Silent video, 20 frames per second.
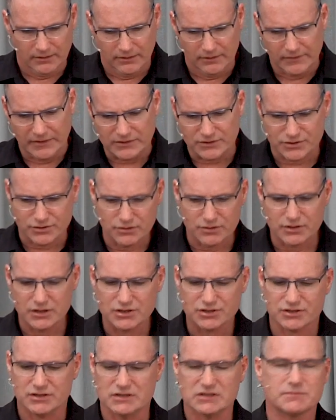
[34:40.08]
that true
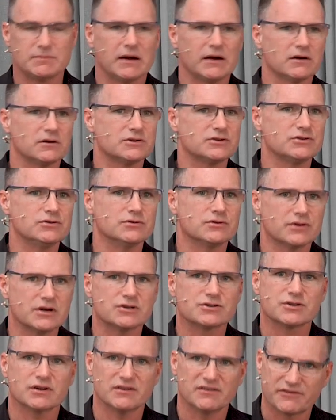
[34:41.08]
Christians bear true
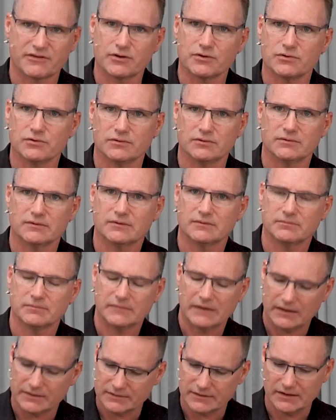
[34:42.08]
Christian fruit.
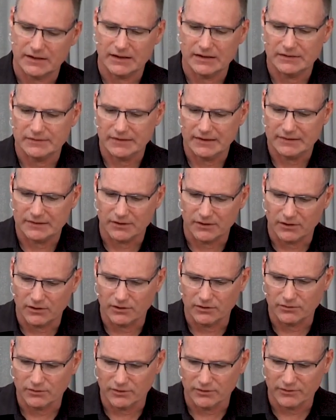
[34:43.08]
Not denying that at
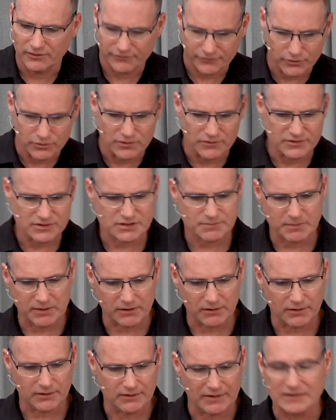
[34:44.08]
all, or the fruit of the
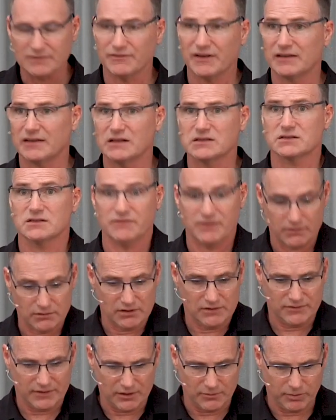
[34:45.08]
Spirit. In fact, that's the
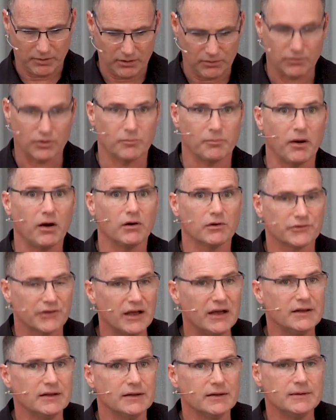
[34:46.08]
very thing Paul, where Paul's
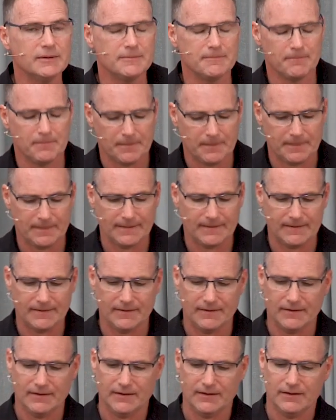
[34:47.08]
headed.
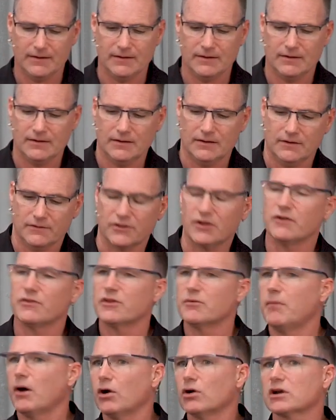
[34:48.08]
The,
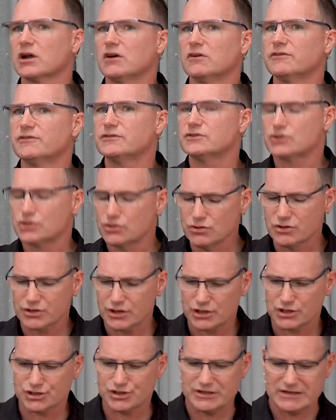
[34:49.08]
the mark of true
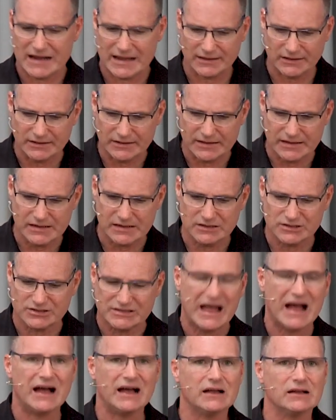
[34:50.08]
Christianity is
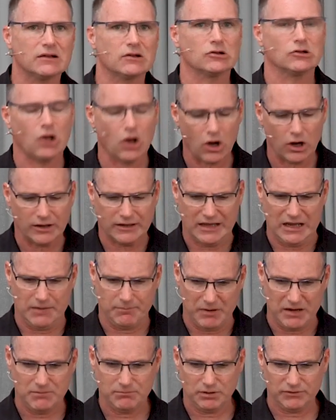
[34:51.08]
not law
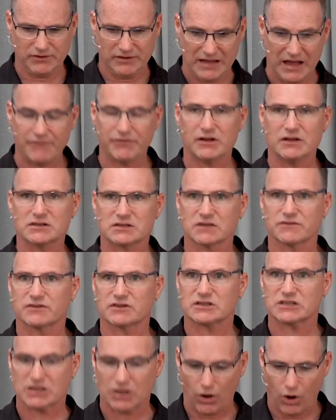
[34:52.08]
keeping, but the evidence of
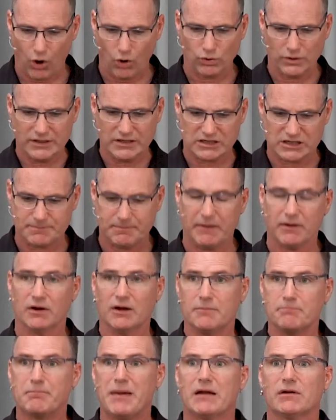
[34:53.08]
this Holy
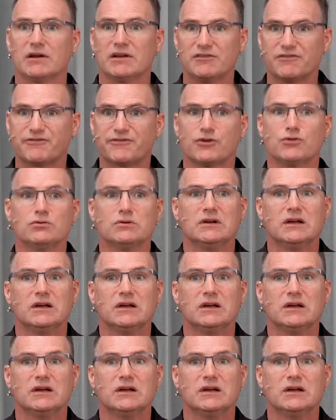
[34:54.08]
Spirit bearing fruit